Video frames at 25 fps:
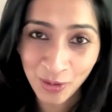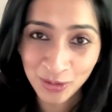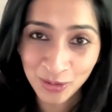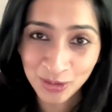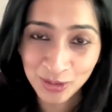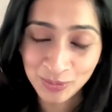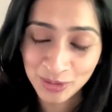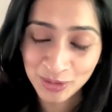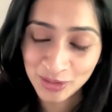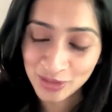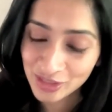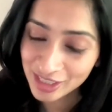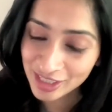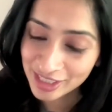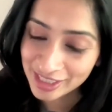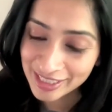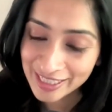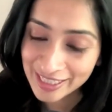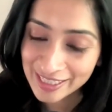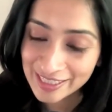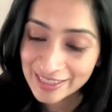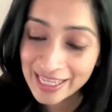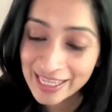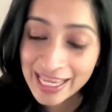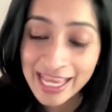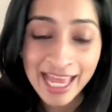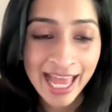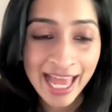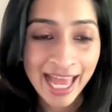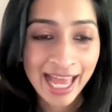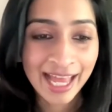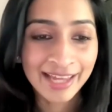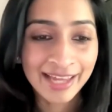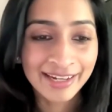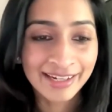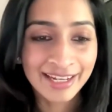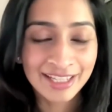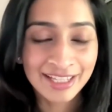October 16th,
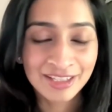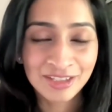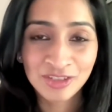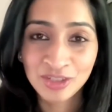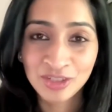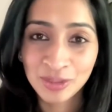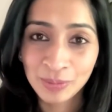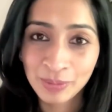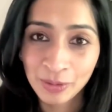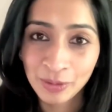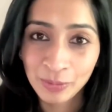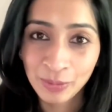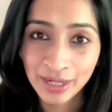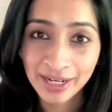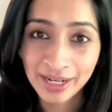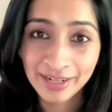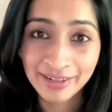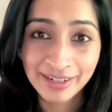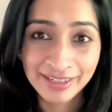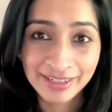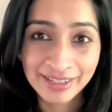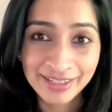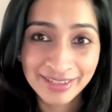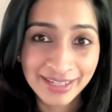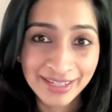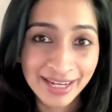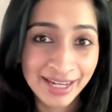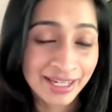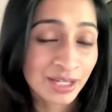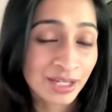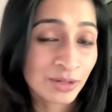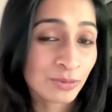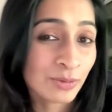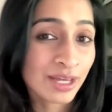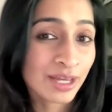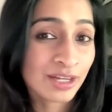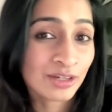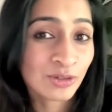and let's chip away at
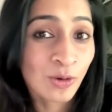understanding where